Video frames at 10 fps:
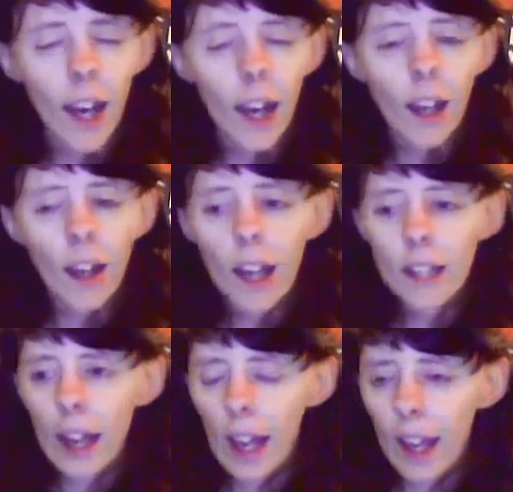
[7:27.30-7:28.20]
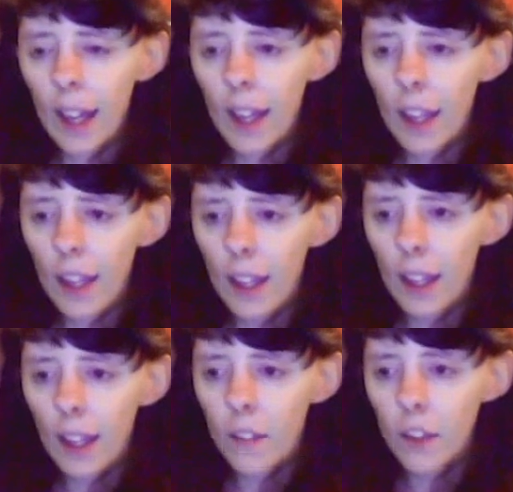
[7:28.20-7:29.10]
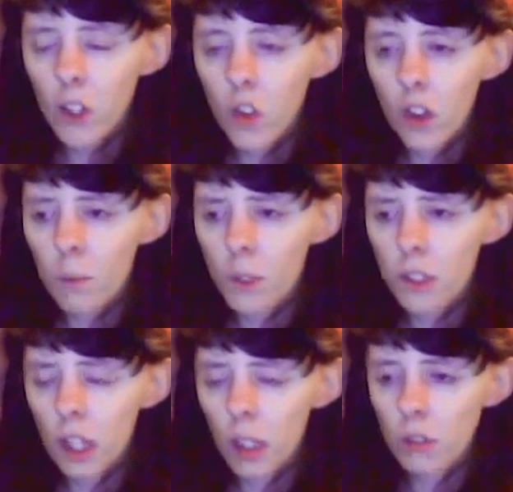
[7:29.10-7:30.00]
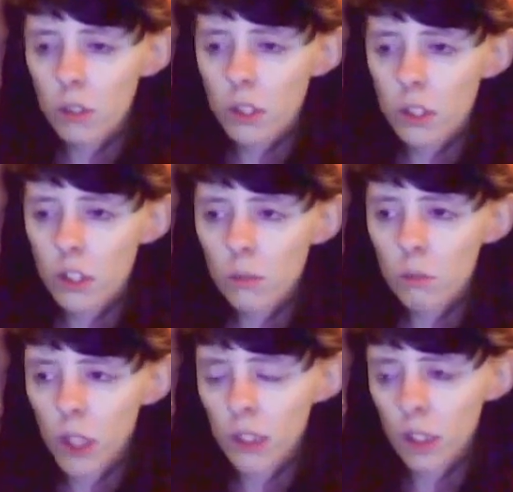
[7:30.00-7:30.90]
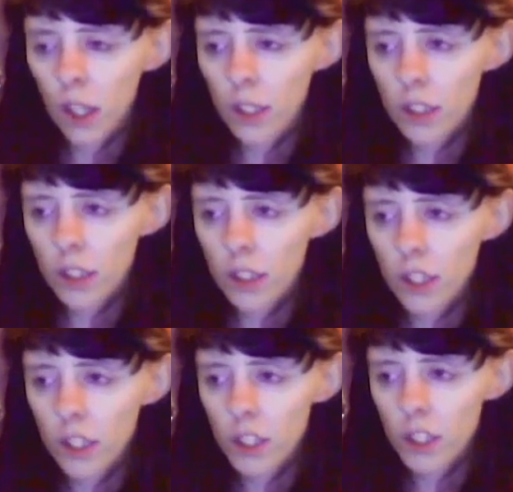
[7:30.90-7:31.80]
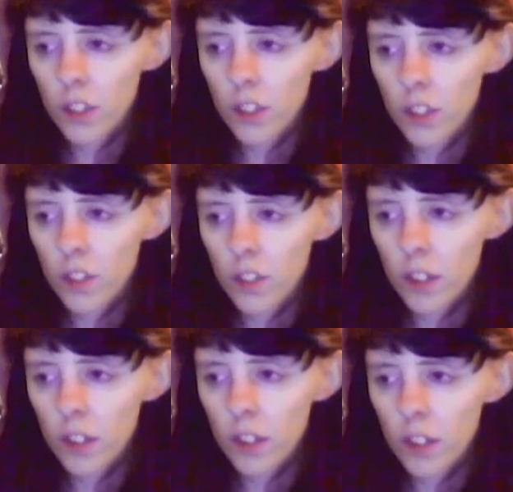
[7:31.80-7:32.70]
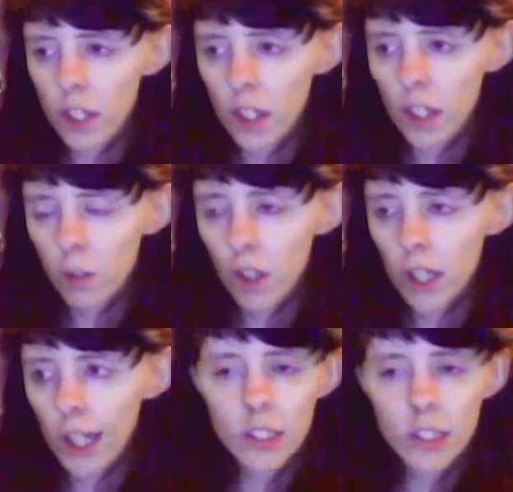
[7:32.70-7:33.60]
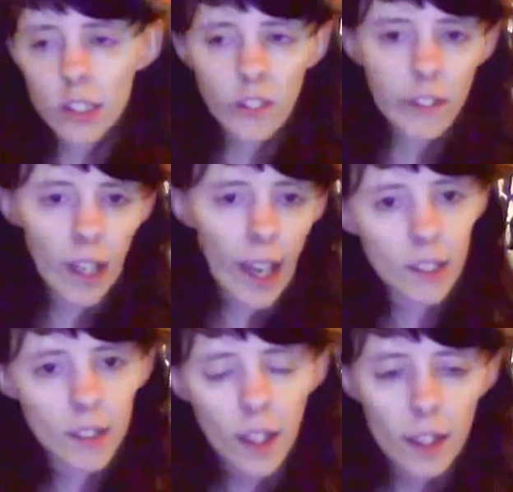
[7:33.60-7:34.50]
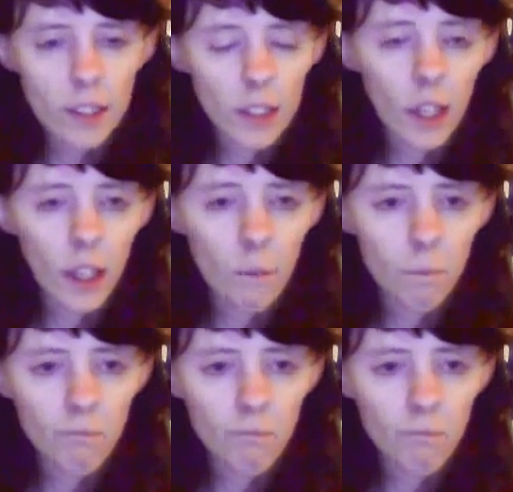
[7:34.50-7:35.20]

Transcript: I like that. The newer episodes, the ones on ITV, I'm kind of glad that the ITV have now axed it, because I